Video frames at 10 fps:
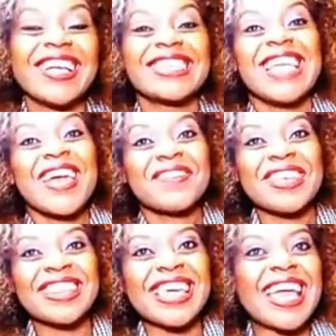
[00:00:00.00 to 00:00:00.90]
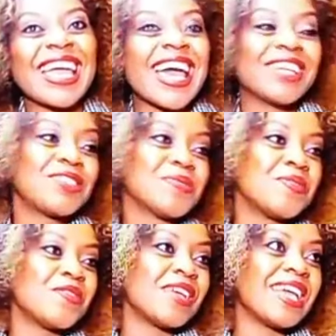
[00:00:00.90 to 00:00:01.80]
Lost everything, had to
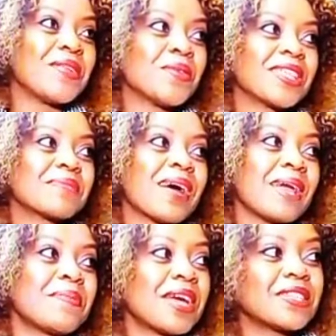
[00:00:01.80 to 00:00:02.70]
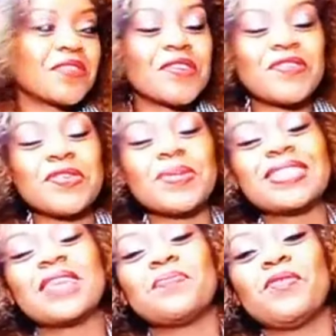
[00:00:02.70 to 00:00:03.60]
move in with my parents for a few,
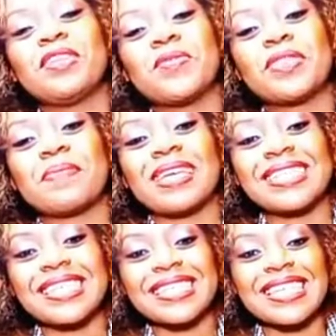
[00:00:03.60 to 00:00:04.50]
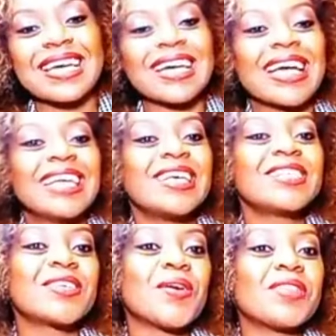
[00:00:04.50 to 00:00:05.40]
then with my sister.
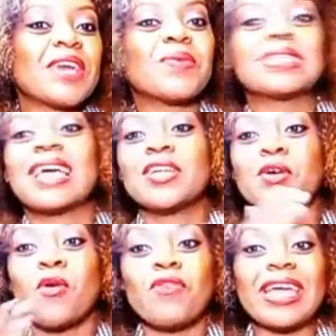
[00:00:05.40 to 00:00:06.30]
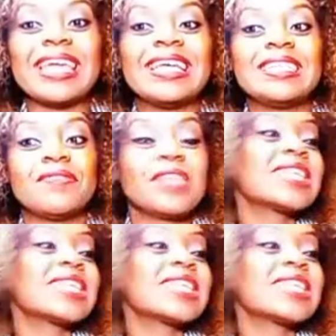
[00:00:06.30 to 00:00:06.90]
So that was starting over in a dip.